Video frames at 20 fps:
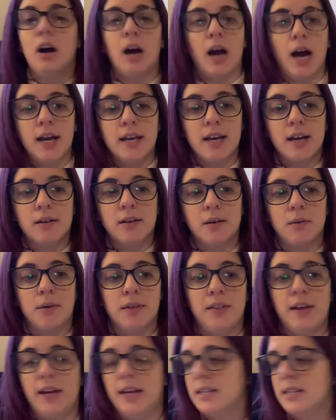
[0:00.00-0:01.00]
I agree with
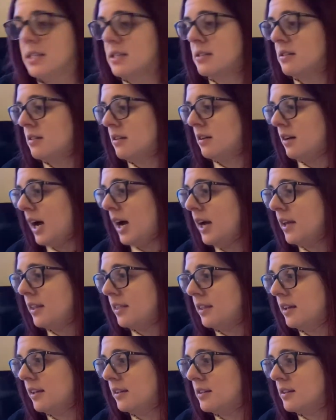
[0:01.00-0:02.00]
this. I
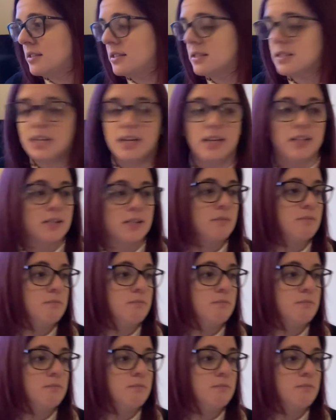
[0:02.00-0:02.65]
think this is this.